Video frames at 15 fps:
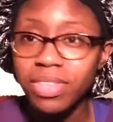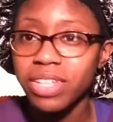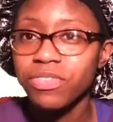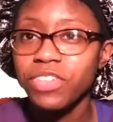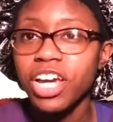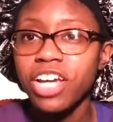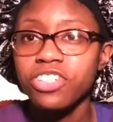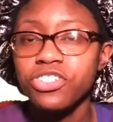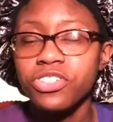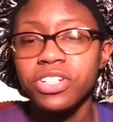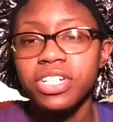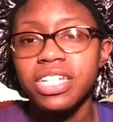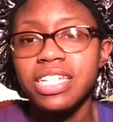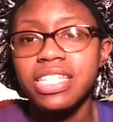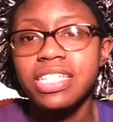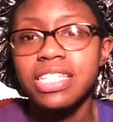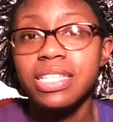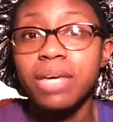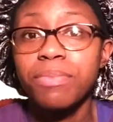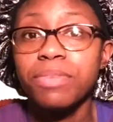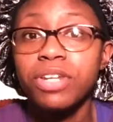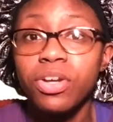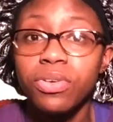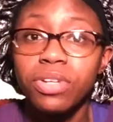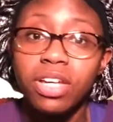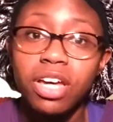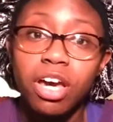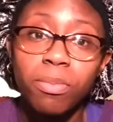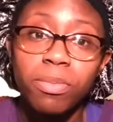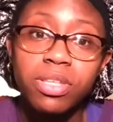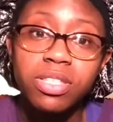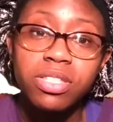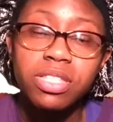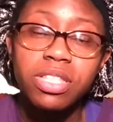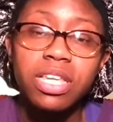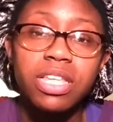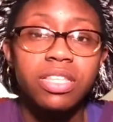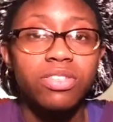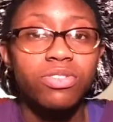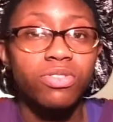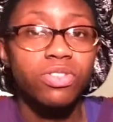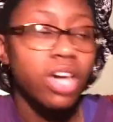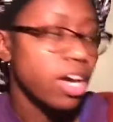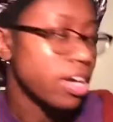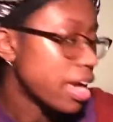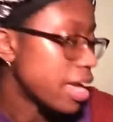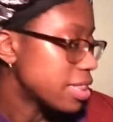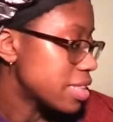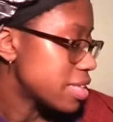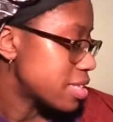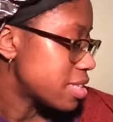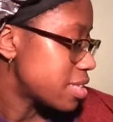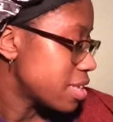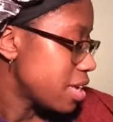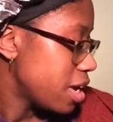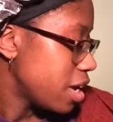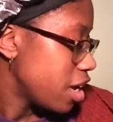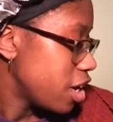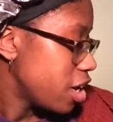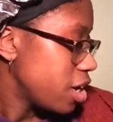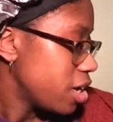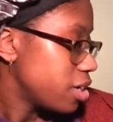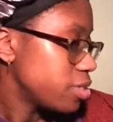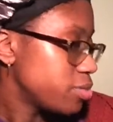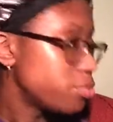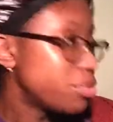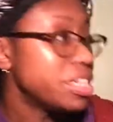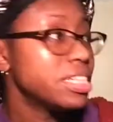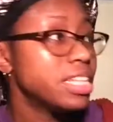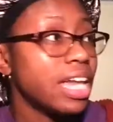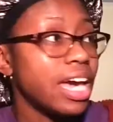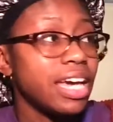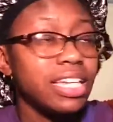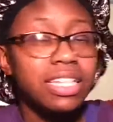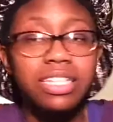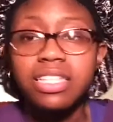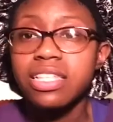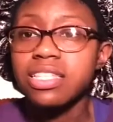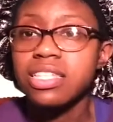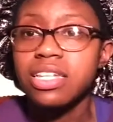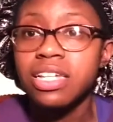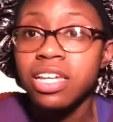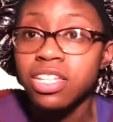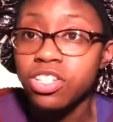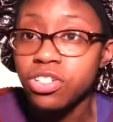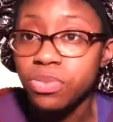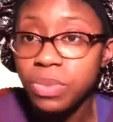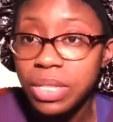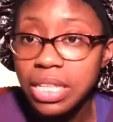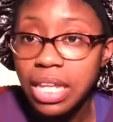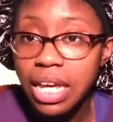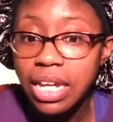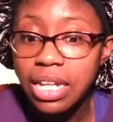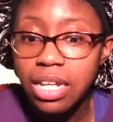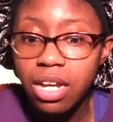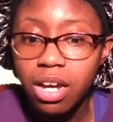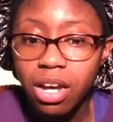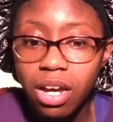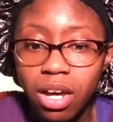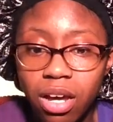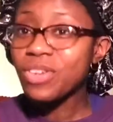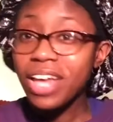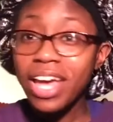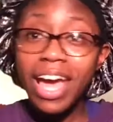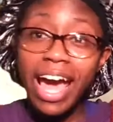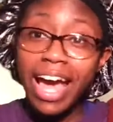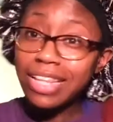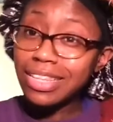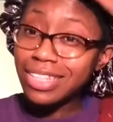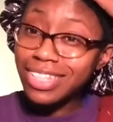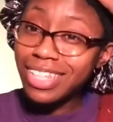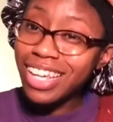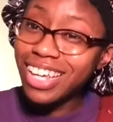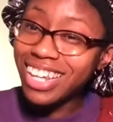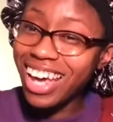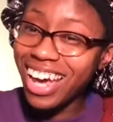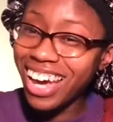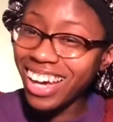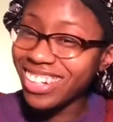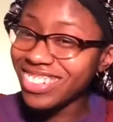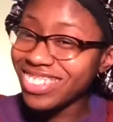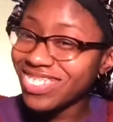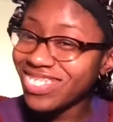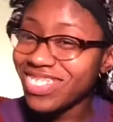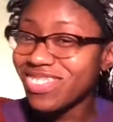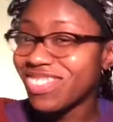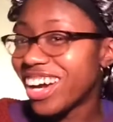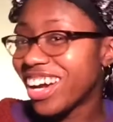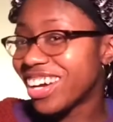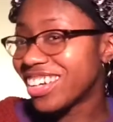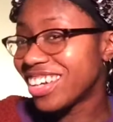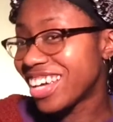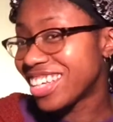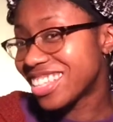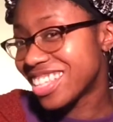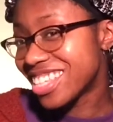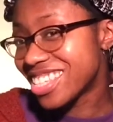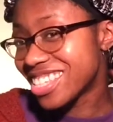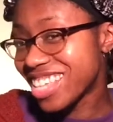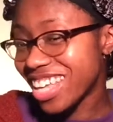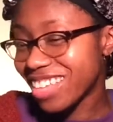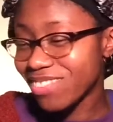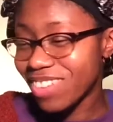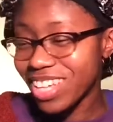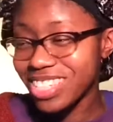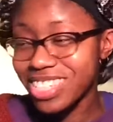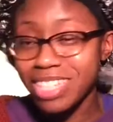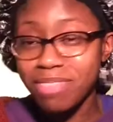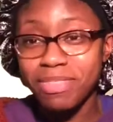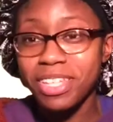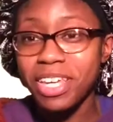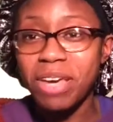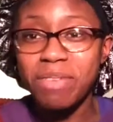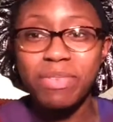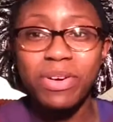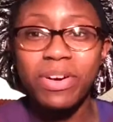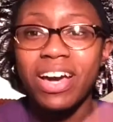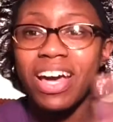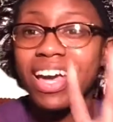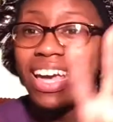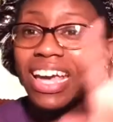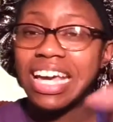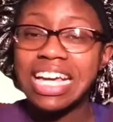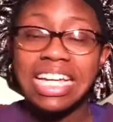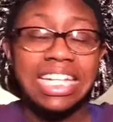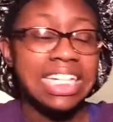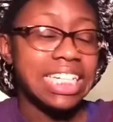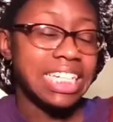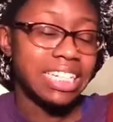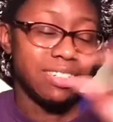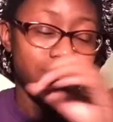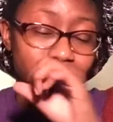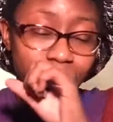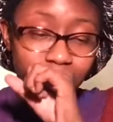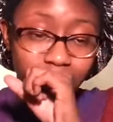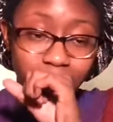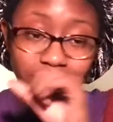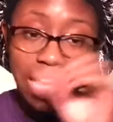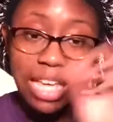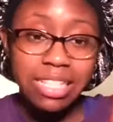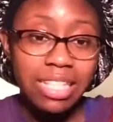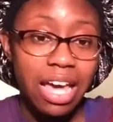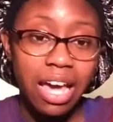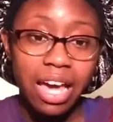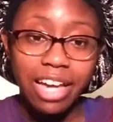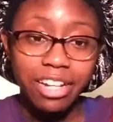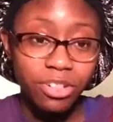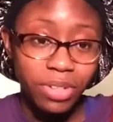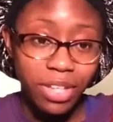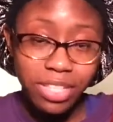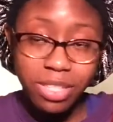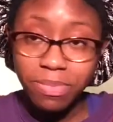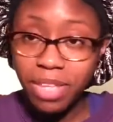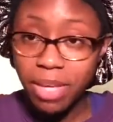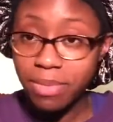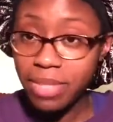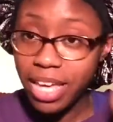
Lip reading: If y'all enjoy this, let me know in the comments. Do y'all got this ring light? It's a 10-inch ring light. For that, I look kind of with my hair like this. Got my sleeping cap on. That's how I do this sometimes.